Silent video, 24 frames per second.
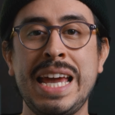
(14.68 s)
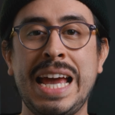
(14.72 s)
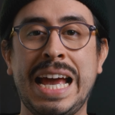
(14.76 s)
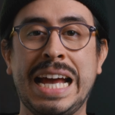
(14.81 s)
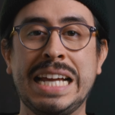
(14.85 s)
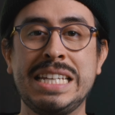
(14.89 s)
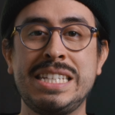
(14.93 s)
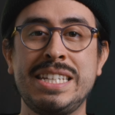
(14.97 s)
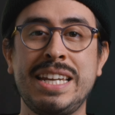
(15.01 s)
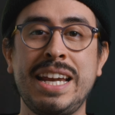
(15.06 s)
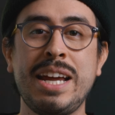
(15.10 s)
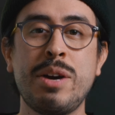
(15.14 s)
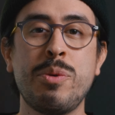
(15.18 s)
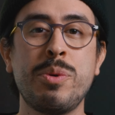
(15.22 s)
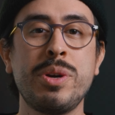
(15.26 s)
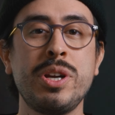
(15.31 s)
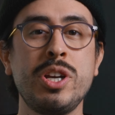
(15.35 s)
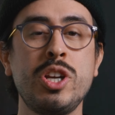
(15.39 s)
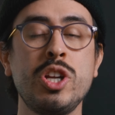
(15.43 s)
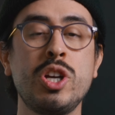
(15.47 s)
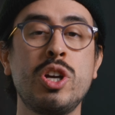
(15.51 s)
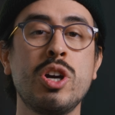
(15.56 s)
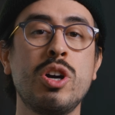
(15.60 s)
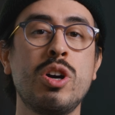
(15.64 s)
and today I
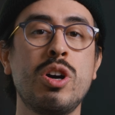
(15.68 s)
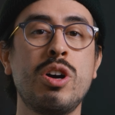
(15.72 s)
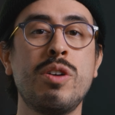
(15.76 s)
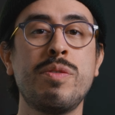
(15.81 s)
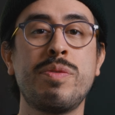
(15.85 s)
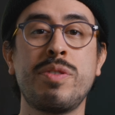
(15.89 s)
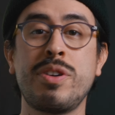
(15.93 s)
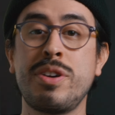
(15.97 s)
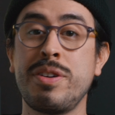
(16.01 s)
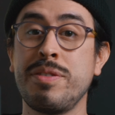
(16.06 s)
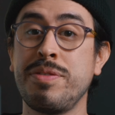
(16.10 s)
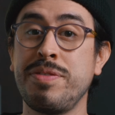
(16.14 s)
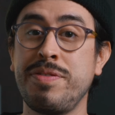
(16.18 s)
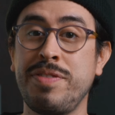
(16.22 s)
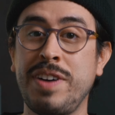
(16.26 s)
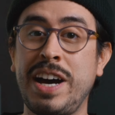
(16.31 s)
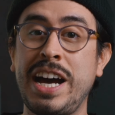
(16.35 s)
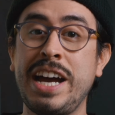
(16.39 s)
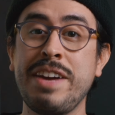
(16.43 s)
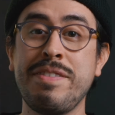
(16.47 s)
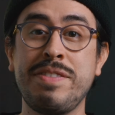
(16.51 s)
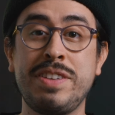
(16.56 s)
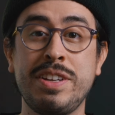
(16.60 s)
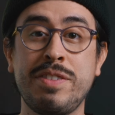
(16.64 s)
wanted to go over
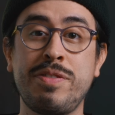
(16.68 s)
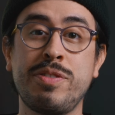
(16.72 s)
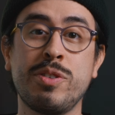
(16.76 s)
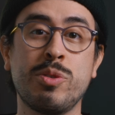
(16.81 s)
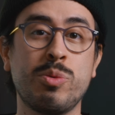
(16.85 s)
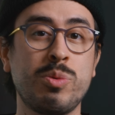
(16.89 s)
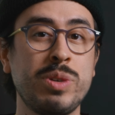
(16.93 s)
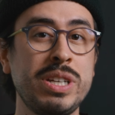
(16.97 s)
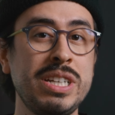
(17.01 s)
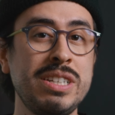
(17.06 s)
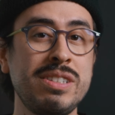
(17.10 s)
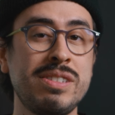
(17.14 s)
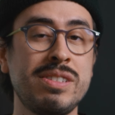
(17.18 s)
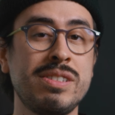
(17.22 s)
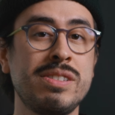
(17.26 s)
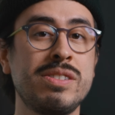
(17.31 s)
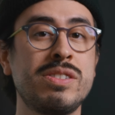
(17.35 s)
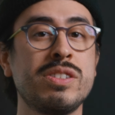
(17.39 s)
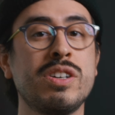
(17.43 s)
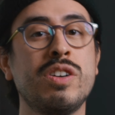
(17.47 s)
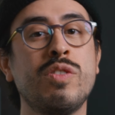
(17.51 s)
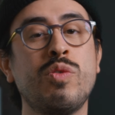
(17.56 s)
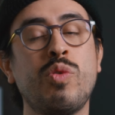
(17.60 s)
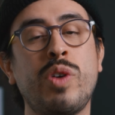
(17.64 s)
5 different
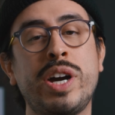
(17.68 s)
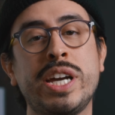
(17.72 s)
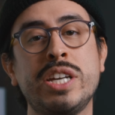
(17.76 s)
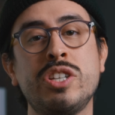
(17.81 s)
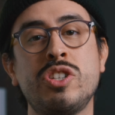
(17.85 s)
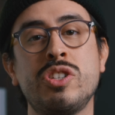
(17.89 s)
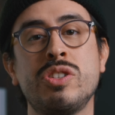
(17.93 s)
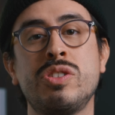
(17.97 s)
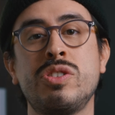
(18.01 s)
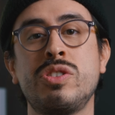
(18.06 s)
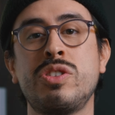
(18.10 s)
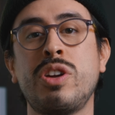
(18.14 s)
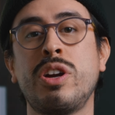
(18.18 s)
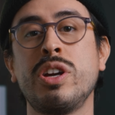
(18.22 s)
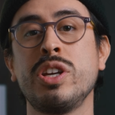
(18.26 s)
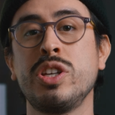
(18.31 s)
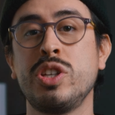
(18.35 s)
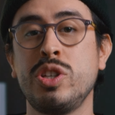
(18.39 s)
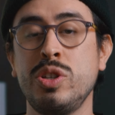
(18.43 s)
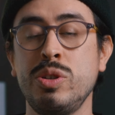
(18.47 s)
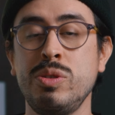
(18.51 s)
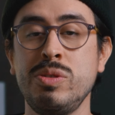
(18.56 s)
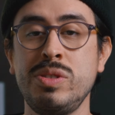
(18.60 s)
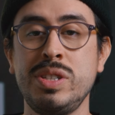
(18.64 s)
reasons of why you should
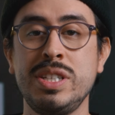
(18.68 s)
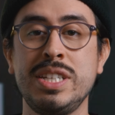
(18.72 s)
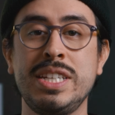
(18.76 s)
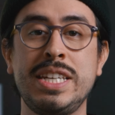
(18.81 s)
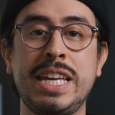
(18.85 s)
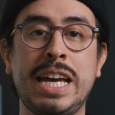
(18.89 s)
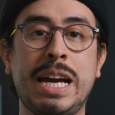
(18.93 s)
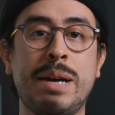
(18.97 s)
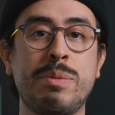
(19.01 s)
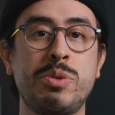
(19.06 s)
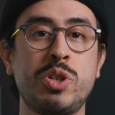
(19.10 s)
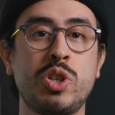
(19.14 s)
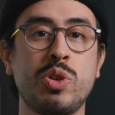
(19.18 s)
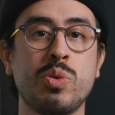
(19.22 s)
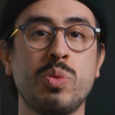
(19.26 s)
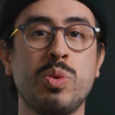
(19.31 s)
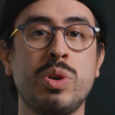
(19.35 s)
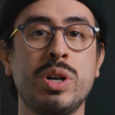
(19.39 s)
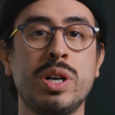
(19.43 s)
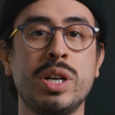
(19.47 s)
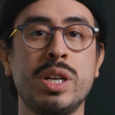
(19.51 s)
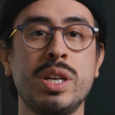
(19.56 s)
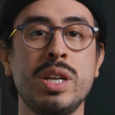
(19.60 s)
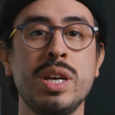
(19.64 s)
start using Capture
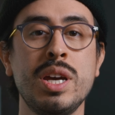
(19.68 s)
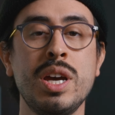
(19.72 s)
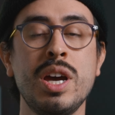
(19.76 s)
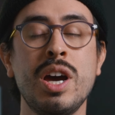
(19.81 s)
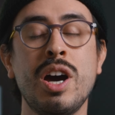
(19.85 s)
One